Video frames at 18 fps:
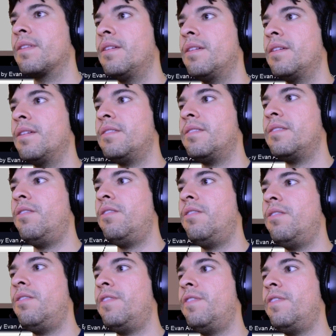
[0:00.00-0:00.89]
So
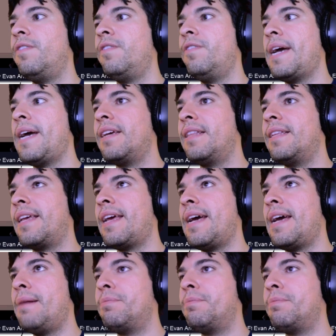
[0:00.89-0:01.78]
hopefully we actually get the
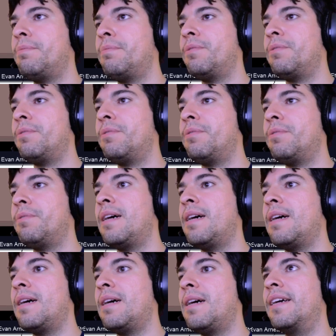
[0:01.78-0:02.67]
capsule this time when I
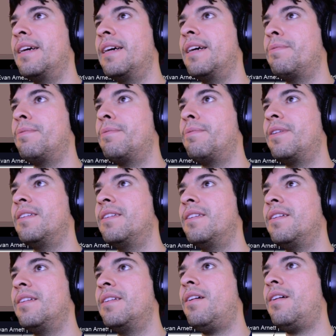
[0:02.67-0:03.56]
hit next operation.
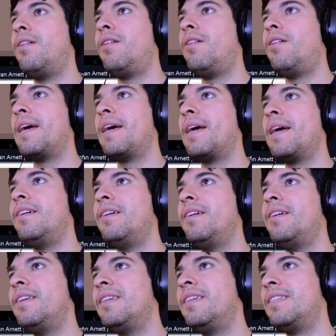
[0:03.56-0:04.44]
Oh my
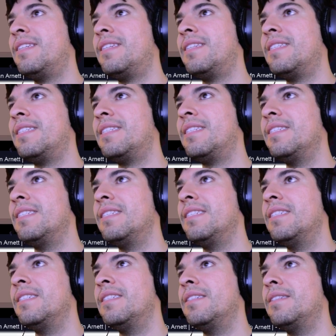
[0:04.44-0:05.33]
goodness!
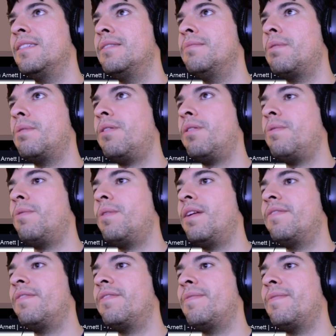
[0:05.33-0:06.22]
But only
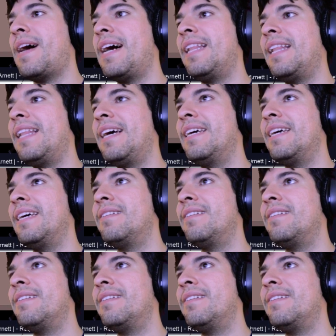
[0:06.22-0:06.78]
one of them highlighted.